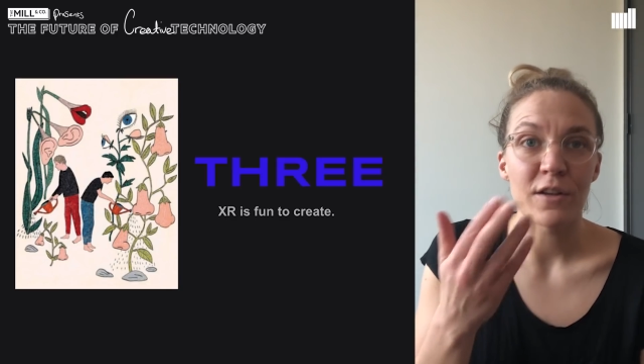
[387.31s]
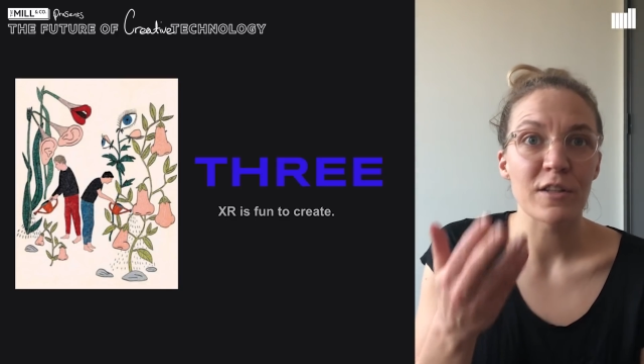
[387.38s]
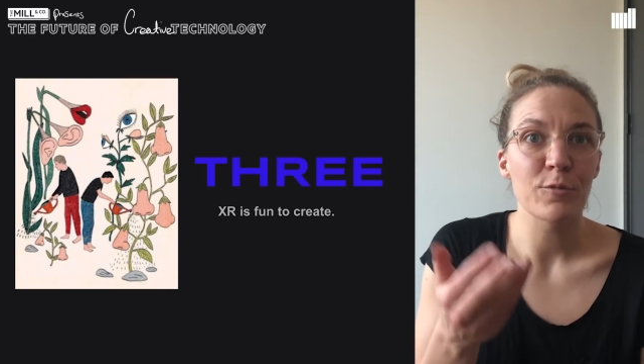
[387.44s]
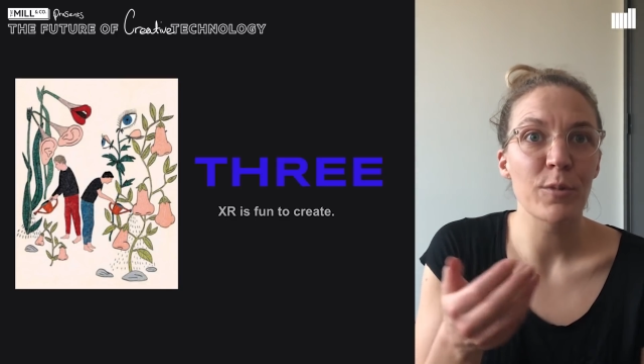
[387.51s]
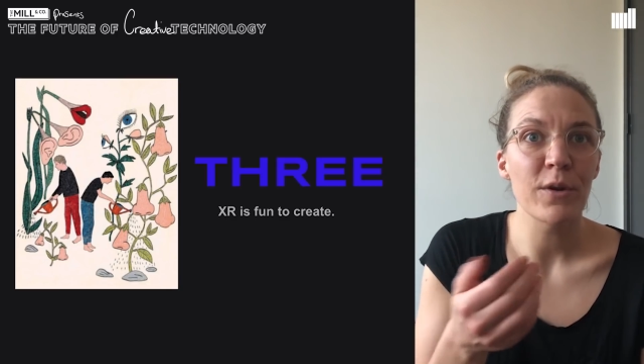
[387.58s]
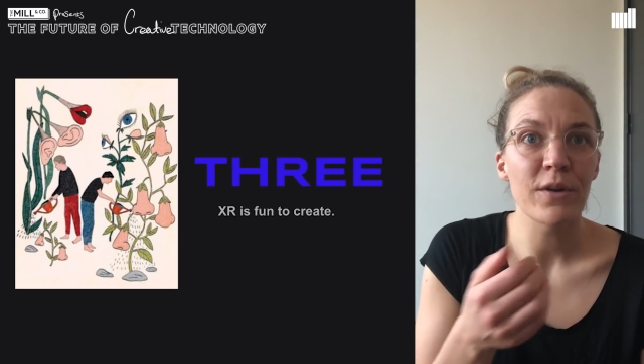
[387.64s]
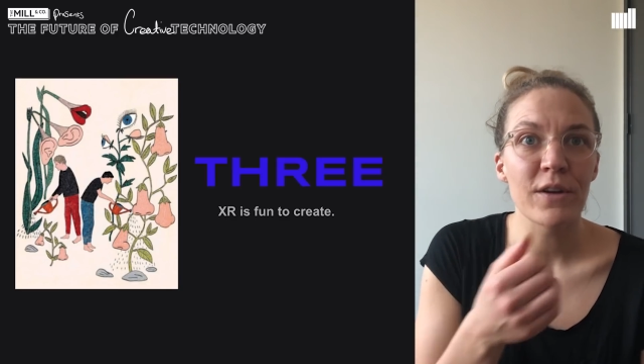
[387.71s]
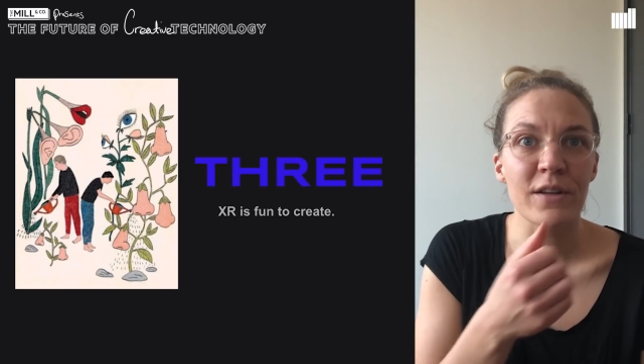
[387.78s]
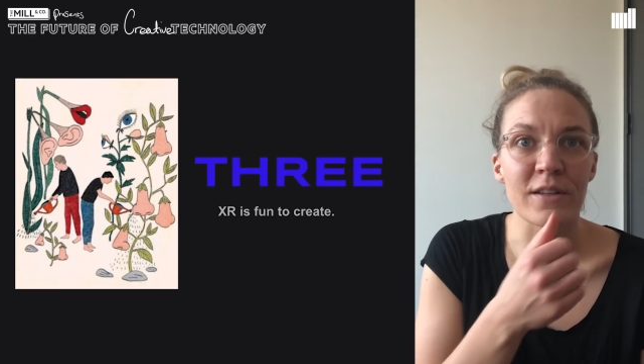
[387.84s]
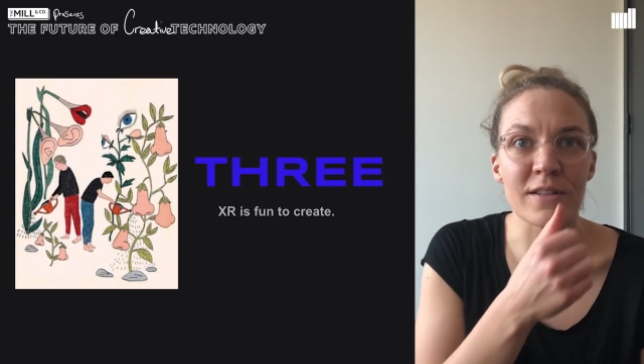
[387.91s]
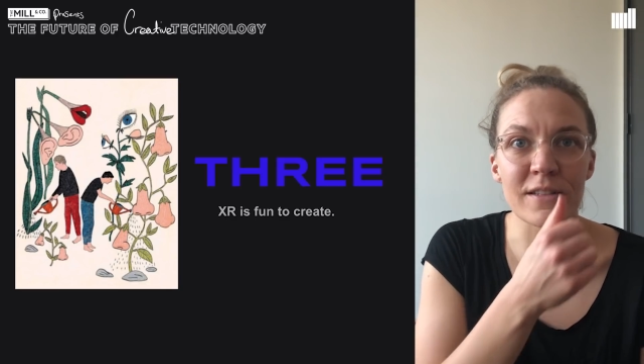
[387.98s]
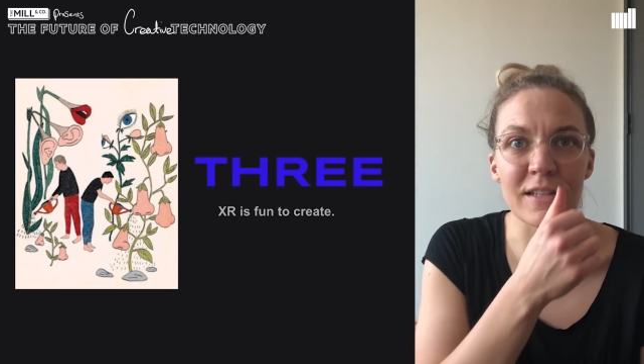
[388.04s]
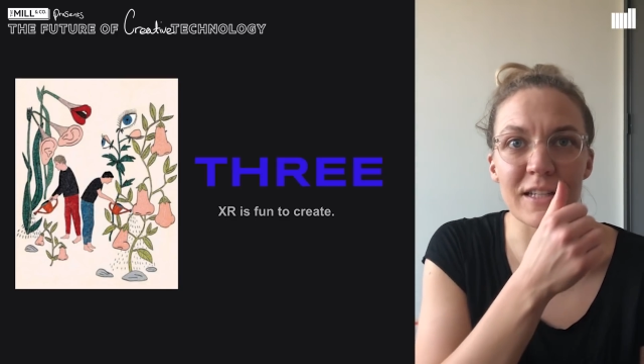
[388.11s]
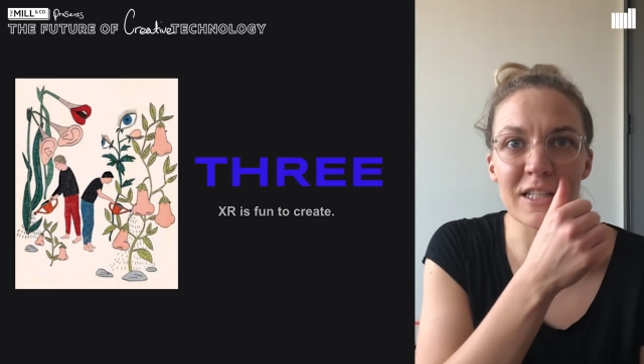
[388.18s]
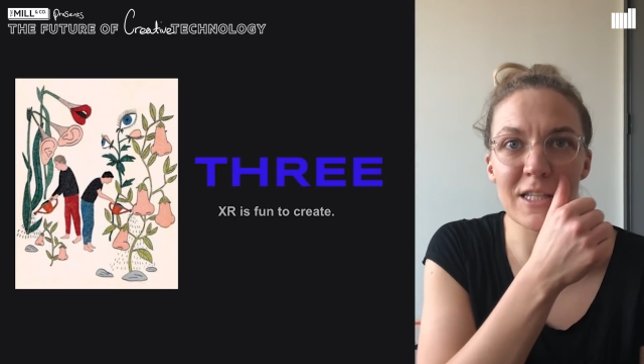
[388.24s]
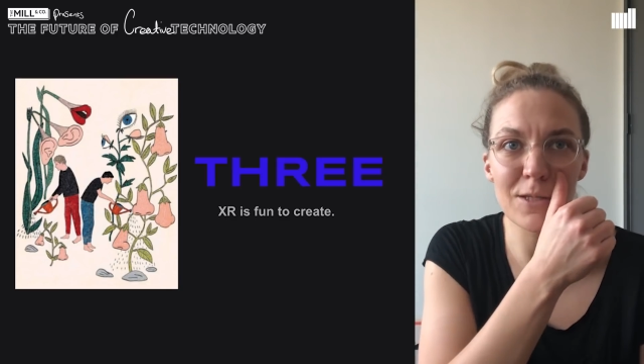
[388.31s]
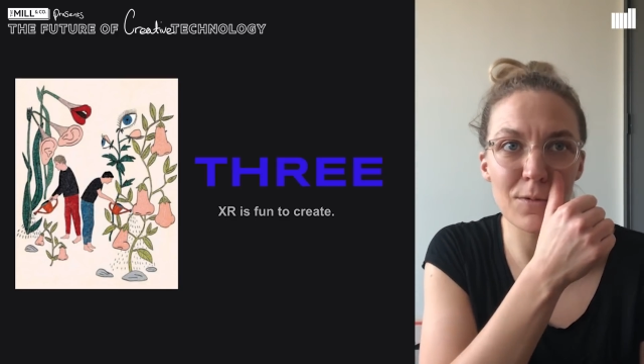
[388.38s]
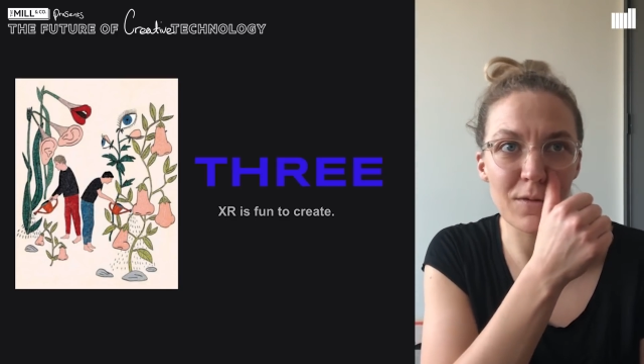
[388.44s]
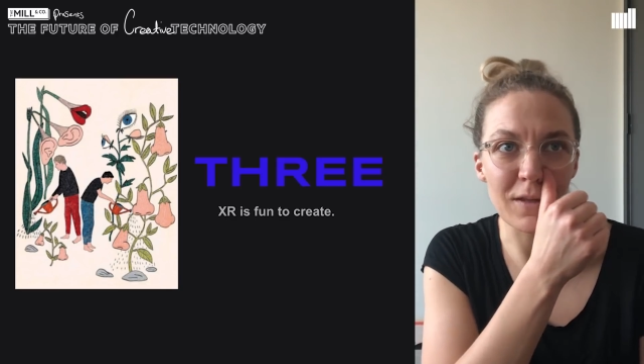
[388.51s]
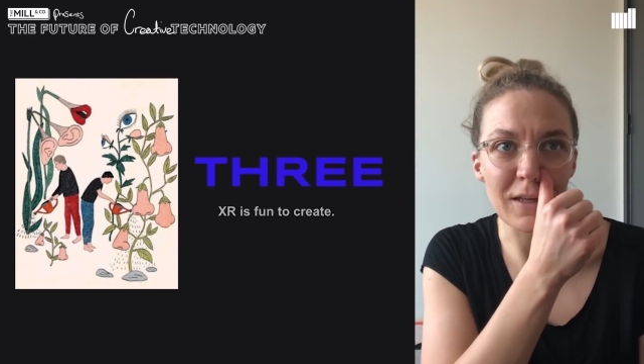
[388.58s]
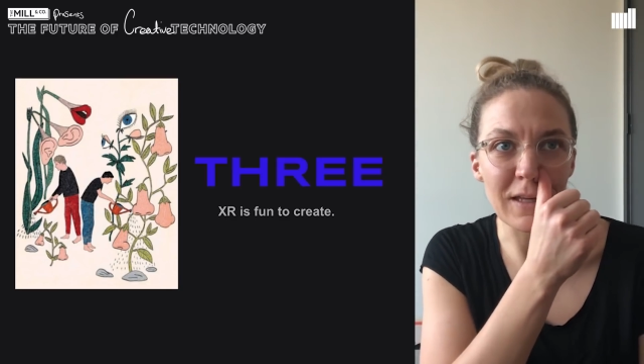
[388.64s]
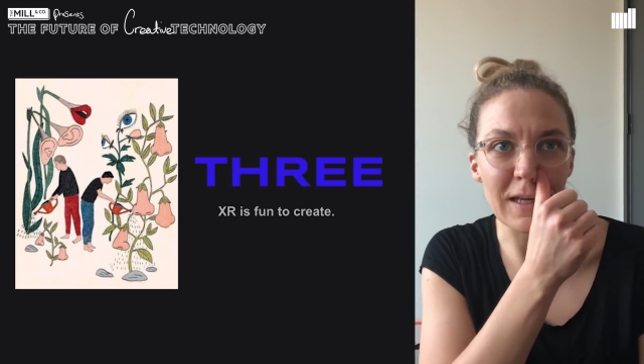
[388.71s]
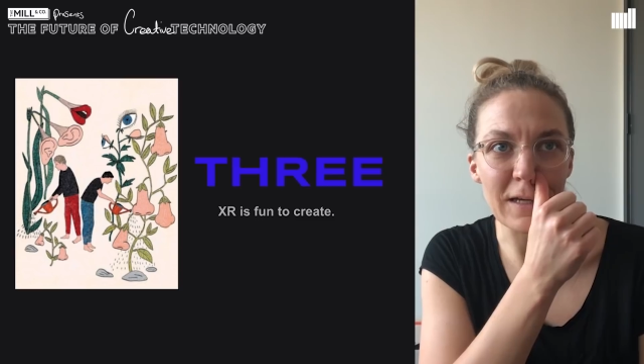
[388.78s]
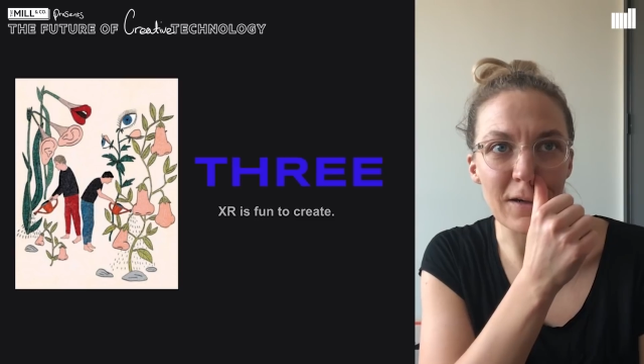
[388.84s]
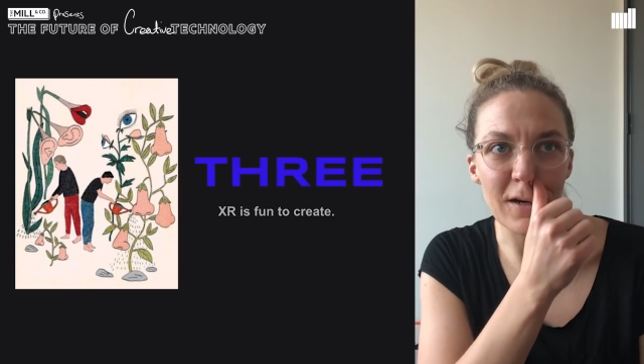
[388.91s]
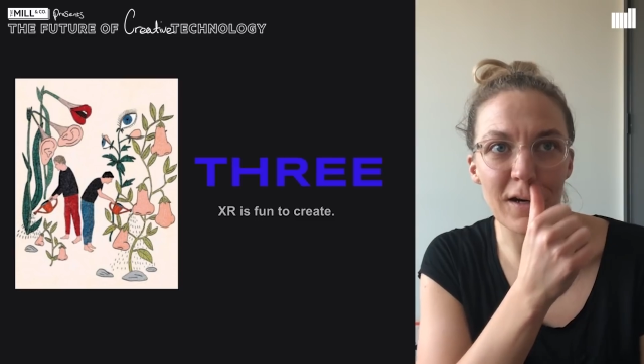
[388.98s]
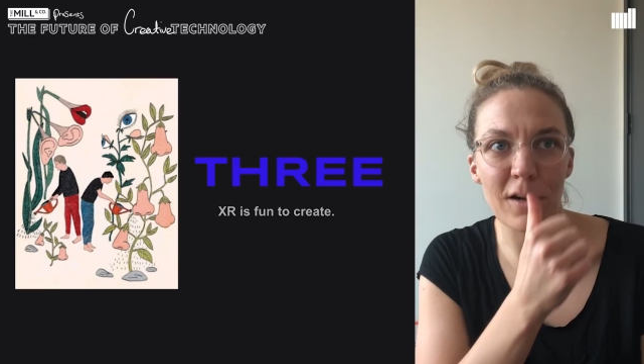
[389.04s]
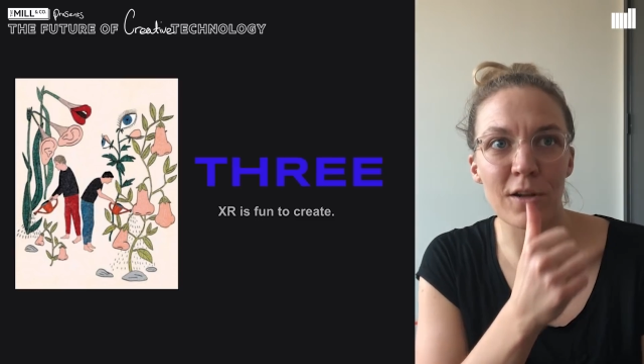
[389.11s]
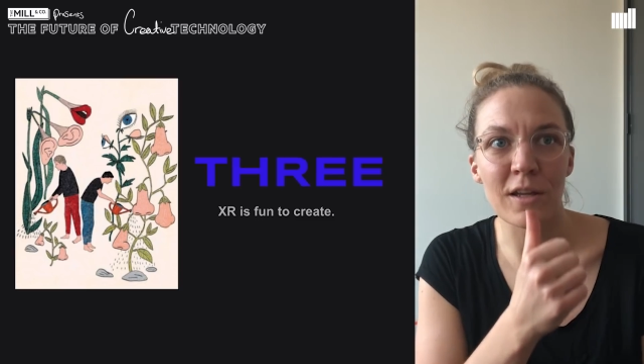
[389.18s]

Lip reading: experience needs to be thinking not